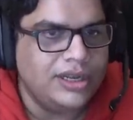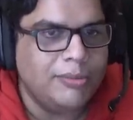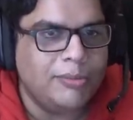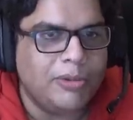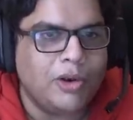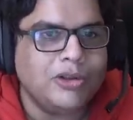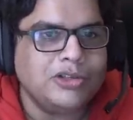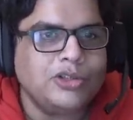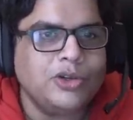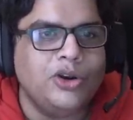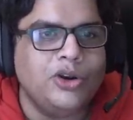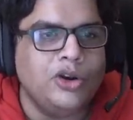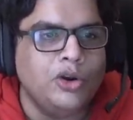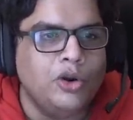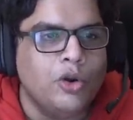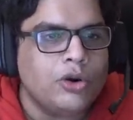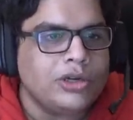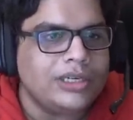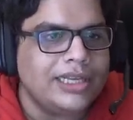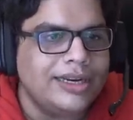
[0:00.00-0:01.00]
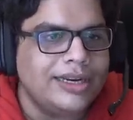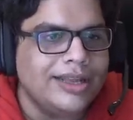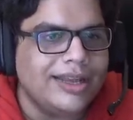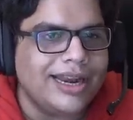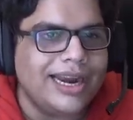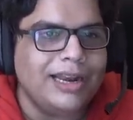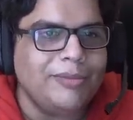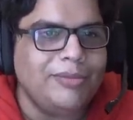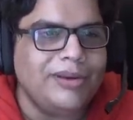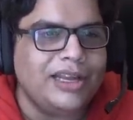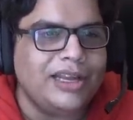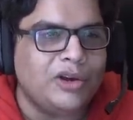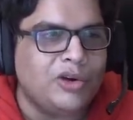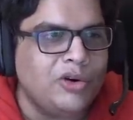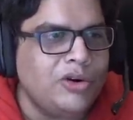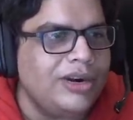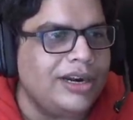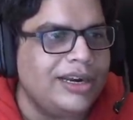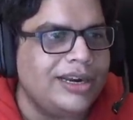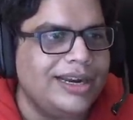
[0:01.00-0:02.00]
but also looked incredibly
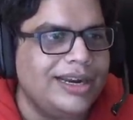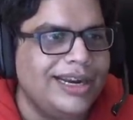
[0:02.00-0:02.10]
good.